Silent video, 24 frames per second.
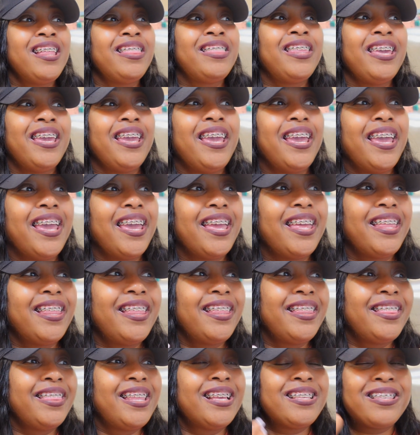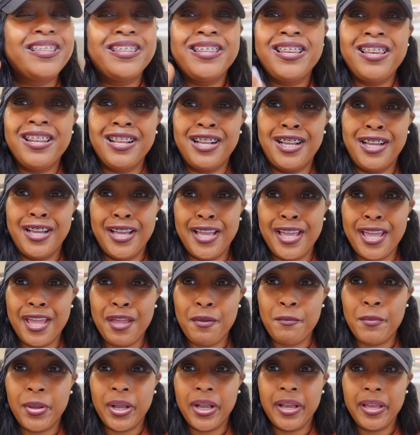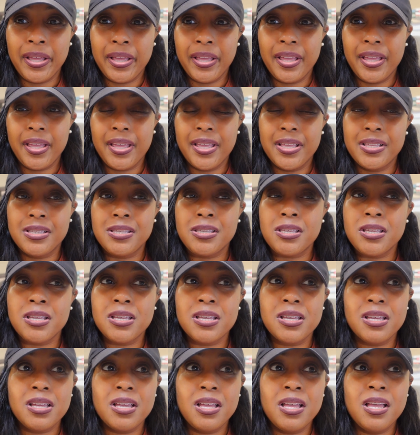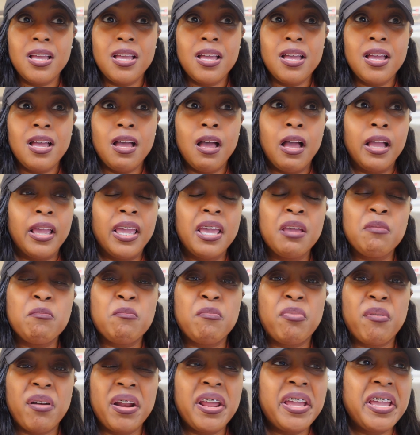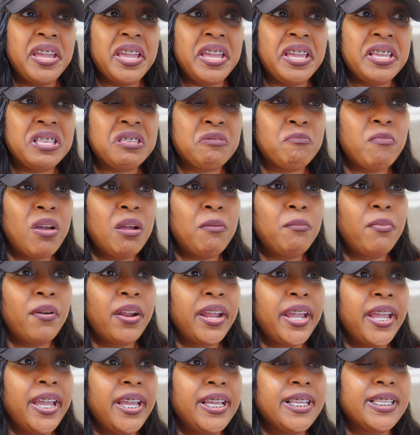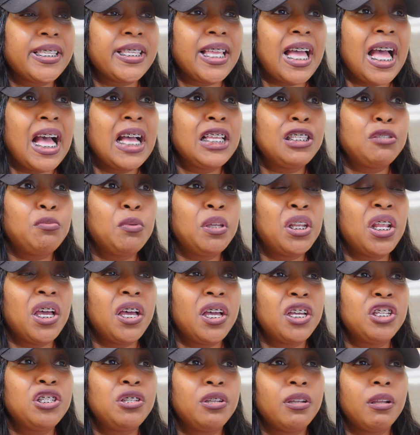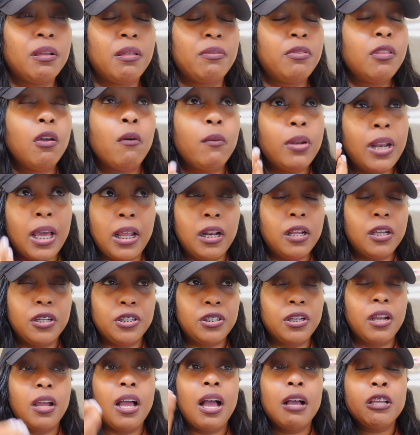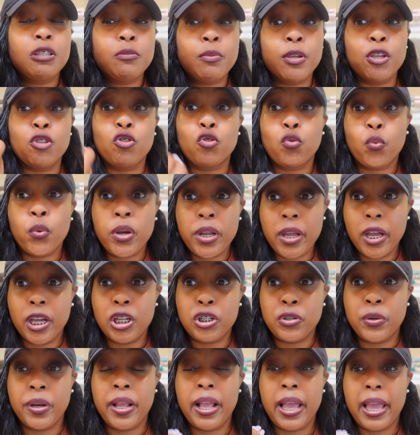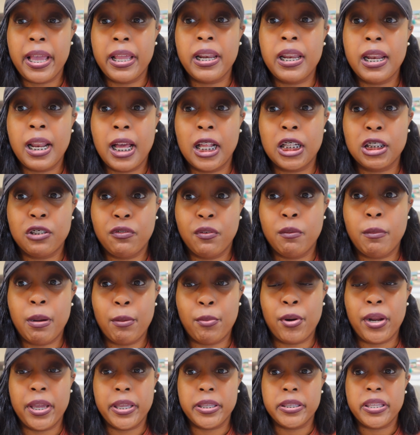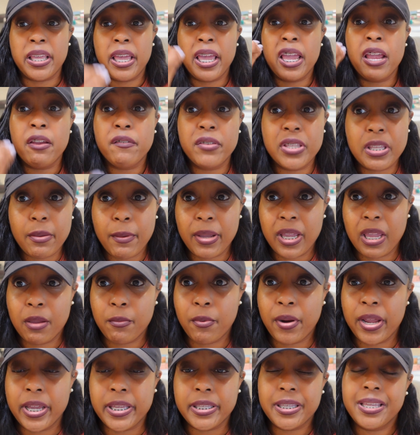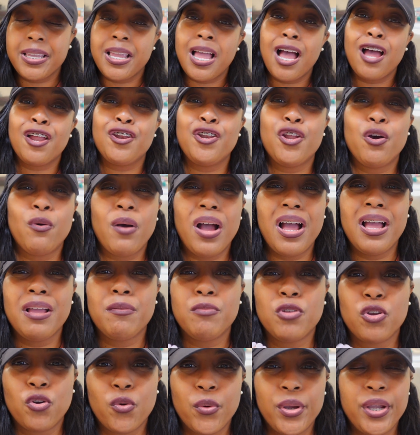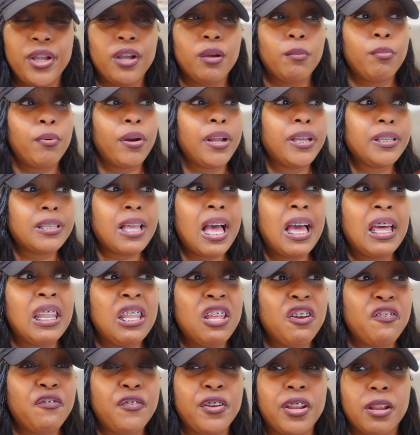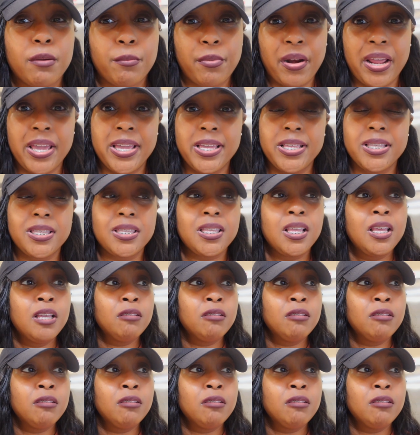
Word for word: then that's another cut, because getting braids, my braids, I spend I spend $380 for my braids every time I get braids. Yeah, I know I am the queen of braids. I love freaking braids.